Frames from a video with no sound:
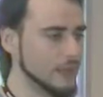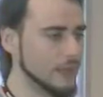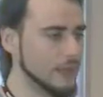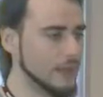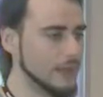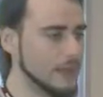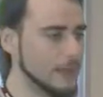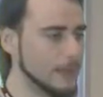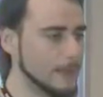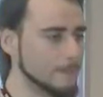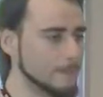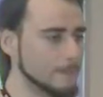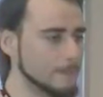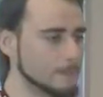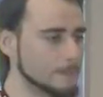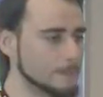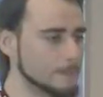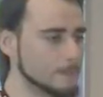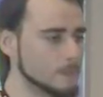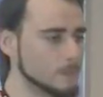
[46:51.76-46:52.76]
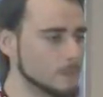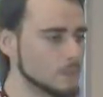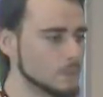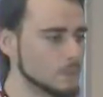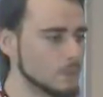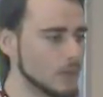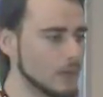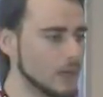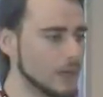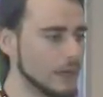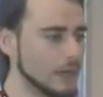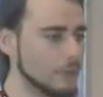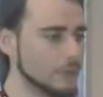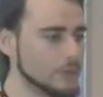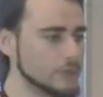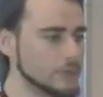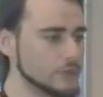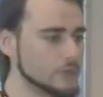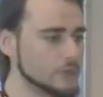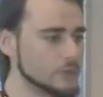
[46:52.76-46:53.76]
um, I
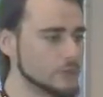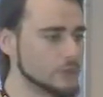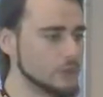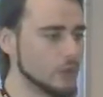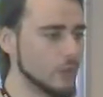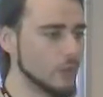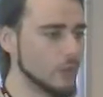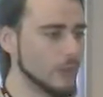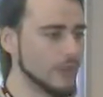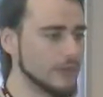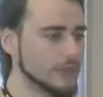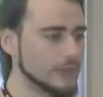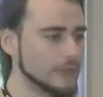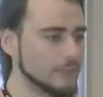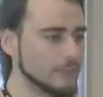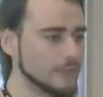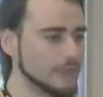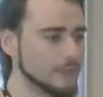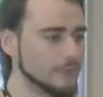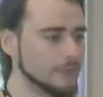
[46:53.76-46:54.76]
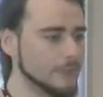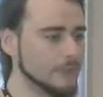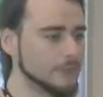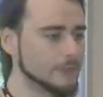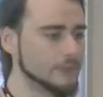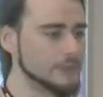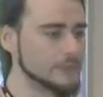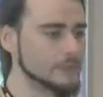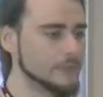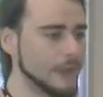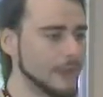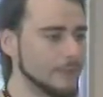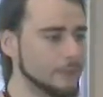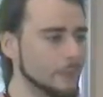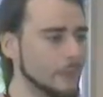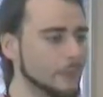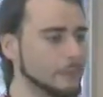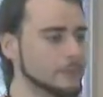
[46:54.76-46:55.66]
would show a little bit about these map